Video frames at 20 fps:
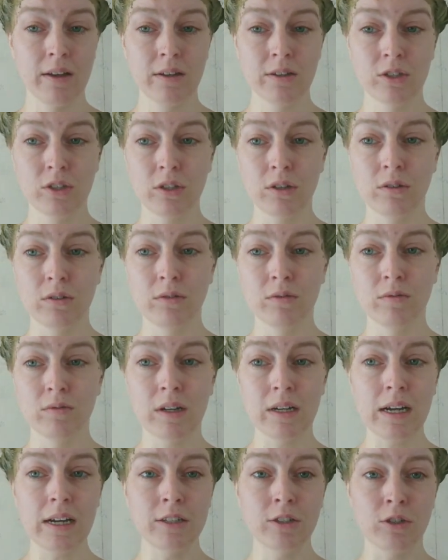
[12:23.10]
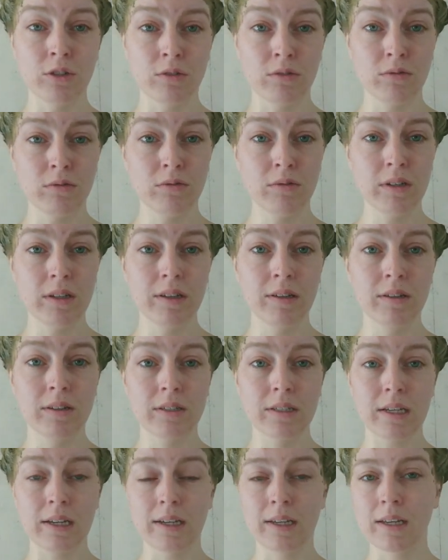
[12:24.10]
So what I do
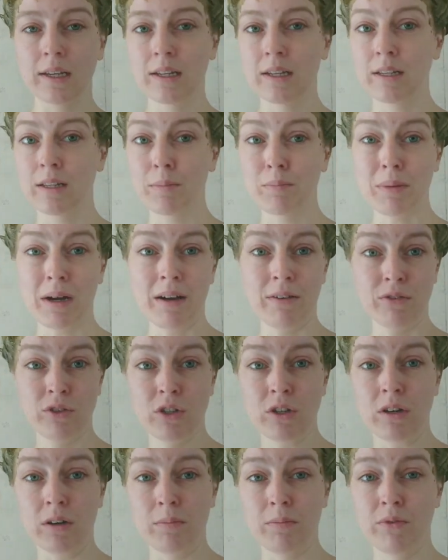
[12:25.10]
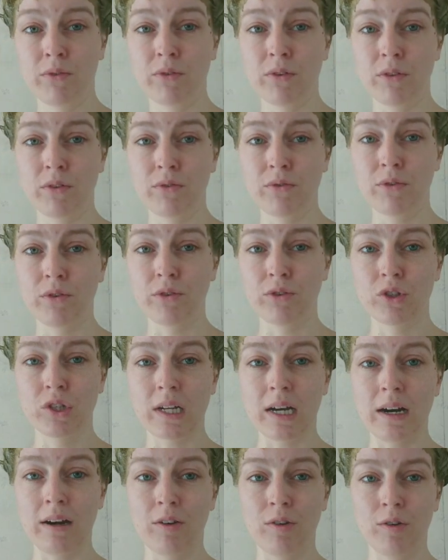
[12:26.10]
is I get in the bathtub for the
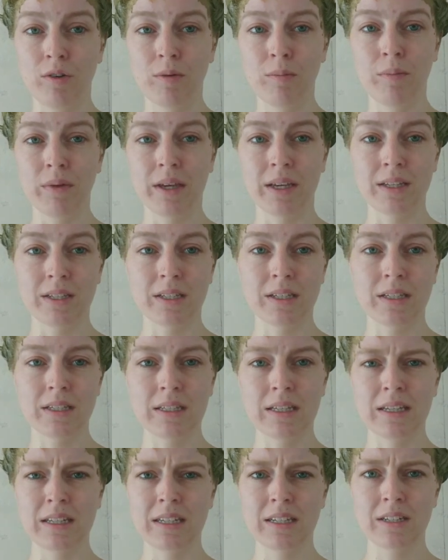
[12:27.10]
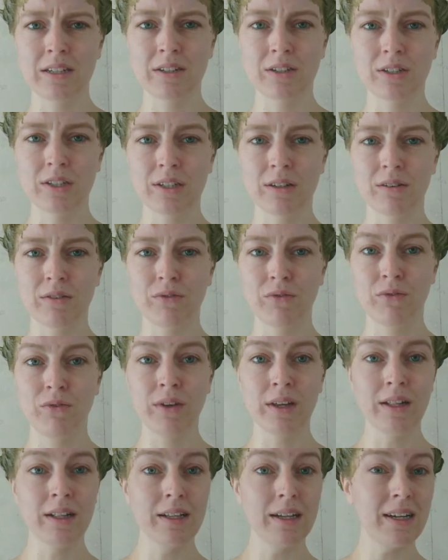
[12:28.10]
first hour, because then it doesn't
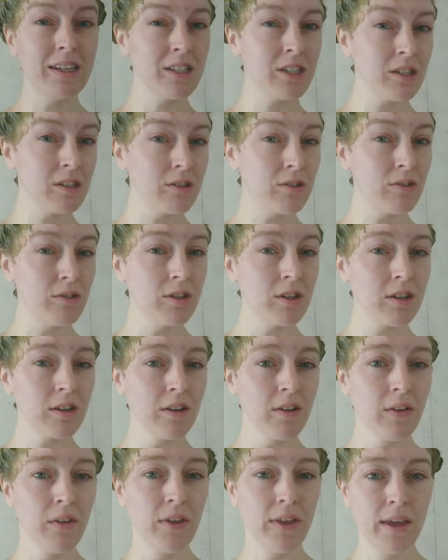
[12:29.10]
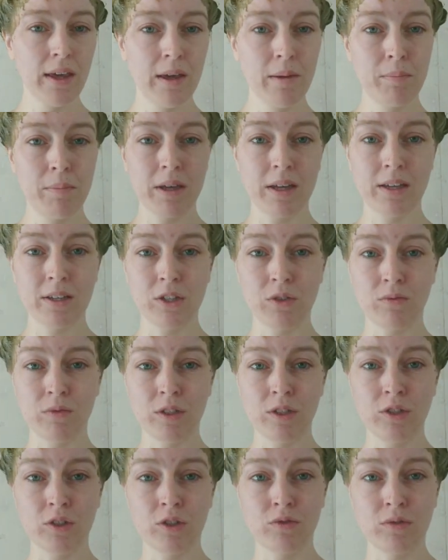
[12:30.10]
feel as annoying. Because
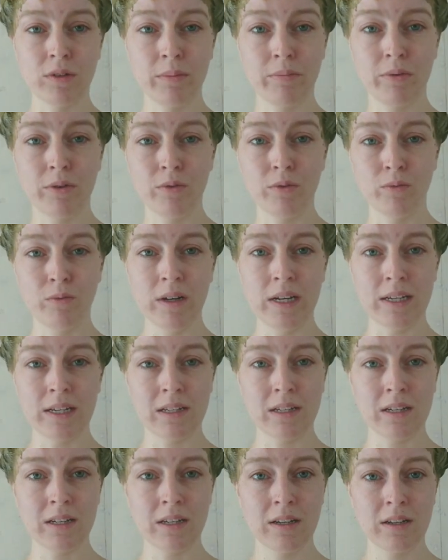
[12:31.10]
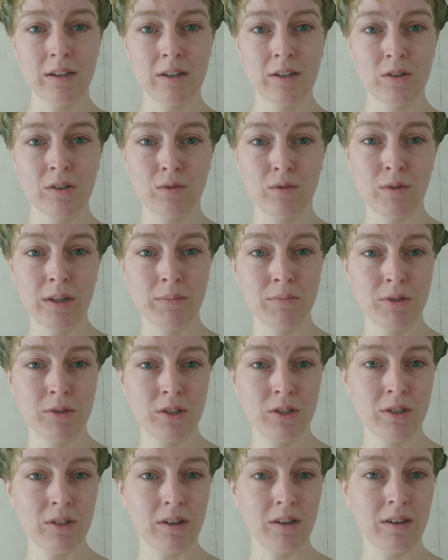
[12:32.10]
when you drip wet
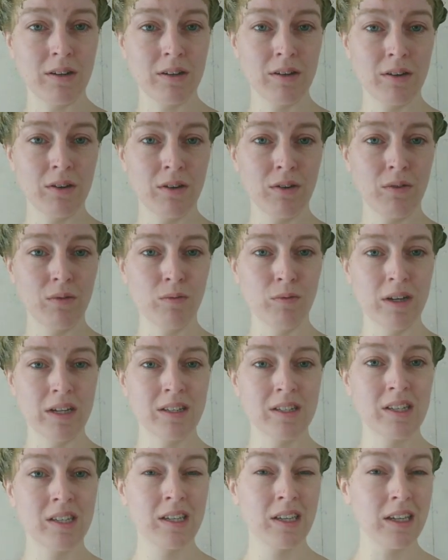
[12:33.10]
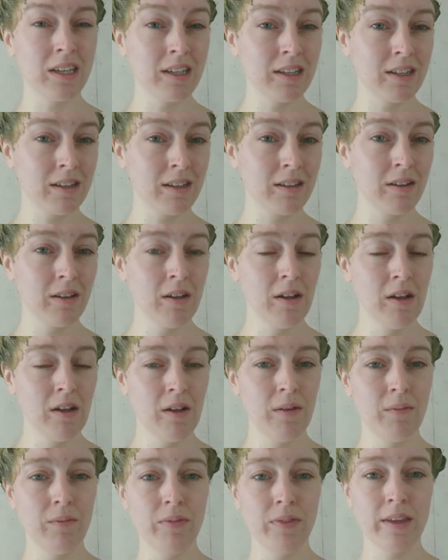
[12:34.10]
drips on wet skin,
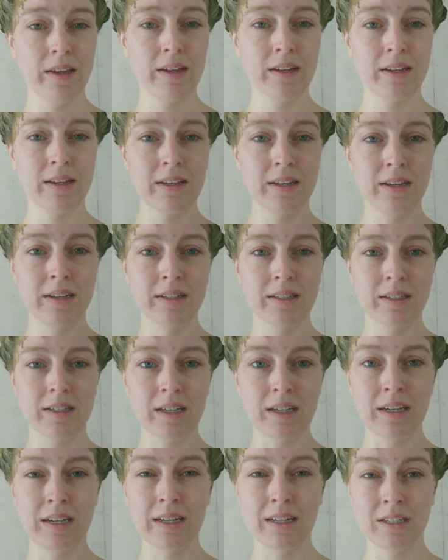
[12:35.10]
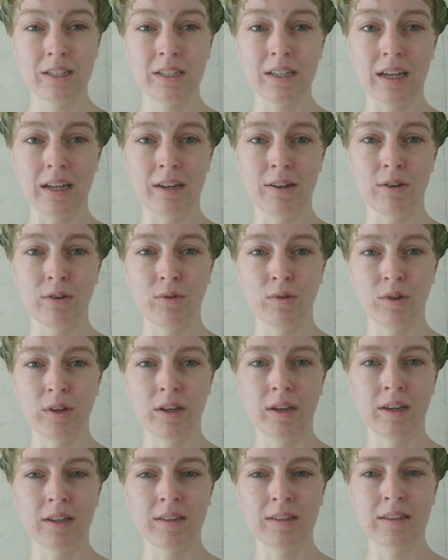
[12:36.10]
then it's less
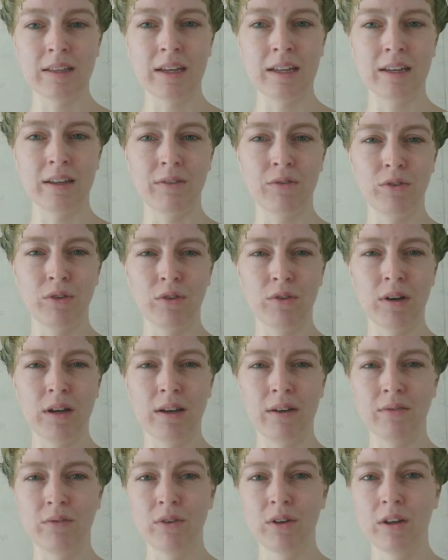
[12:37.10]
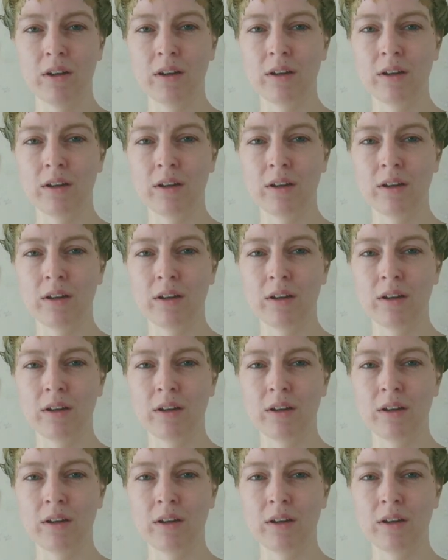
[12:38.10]
annoying than if you have